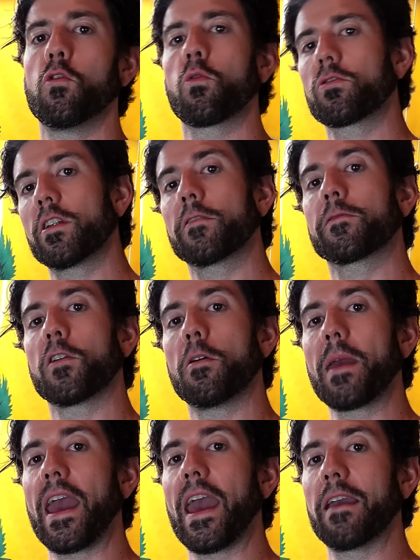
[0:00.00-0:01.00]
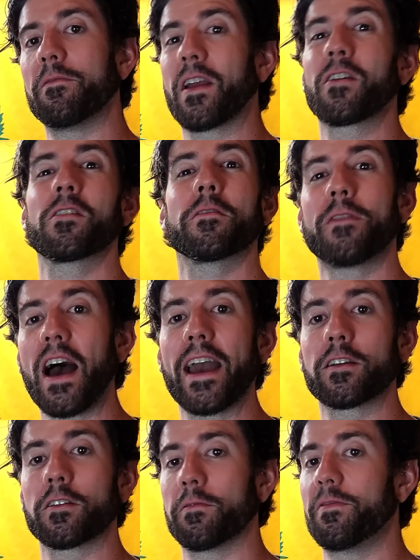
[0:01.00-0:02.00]
order it from a
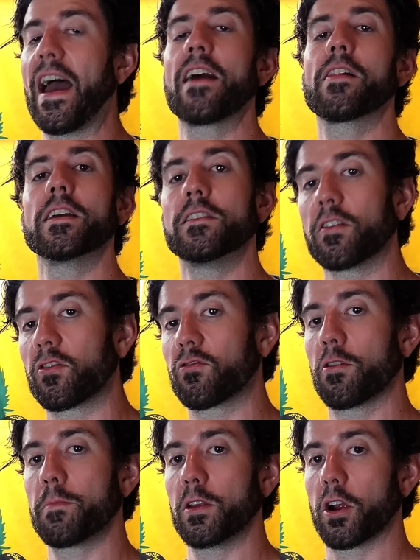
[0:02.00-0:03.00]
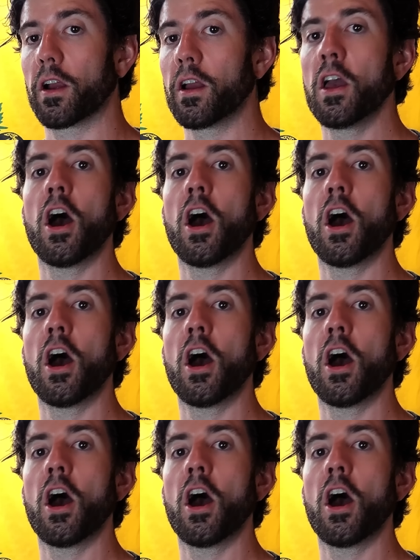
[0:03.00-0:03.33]
verified or valid distributor.